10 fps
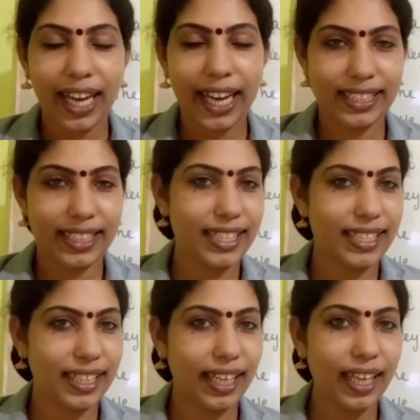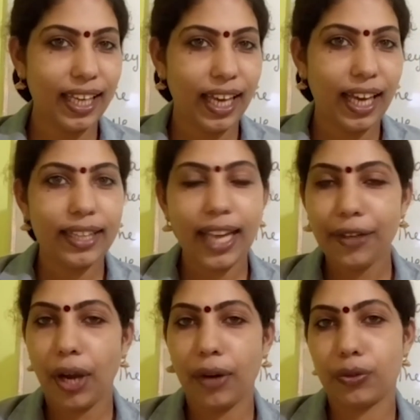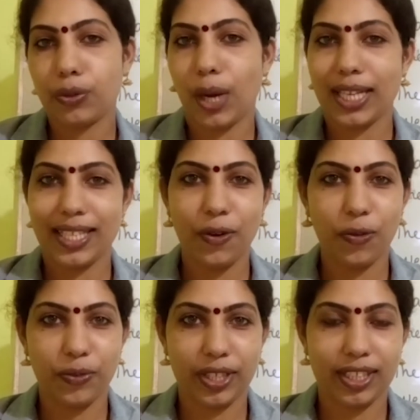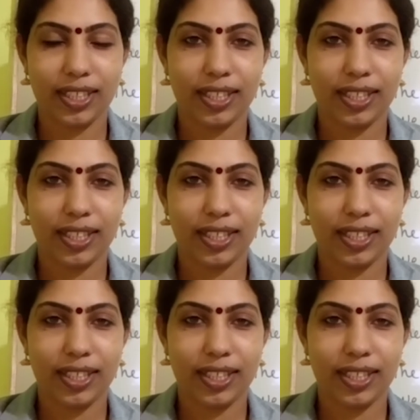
exercise C, that you have to do as a homework.